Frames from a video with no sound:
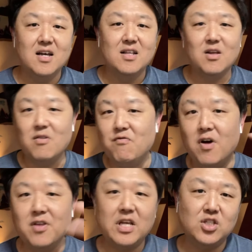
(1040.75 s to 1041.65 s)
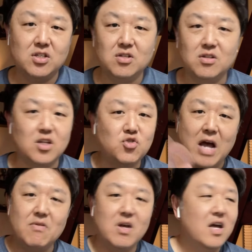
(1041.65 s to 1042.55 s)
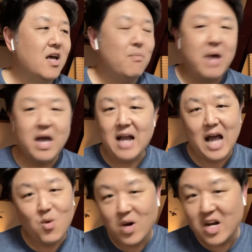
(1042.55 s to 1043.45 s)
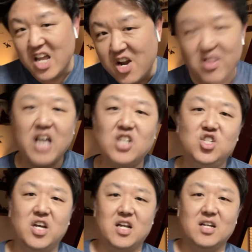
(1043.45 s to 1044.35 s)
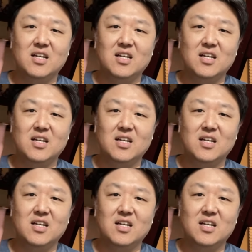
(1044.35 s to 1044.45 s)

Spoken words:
the fun they should, the travel. Man, I don't want to hear that shit.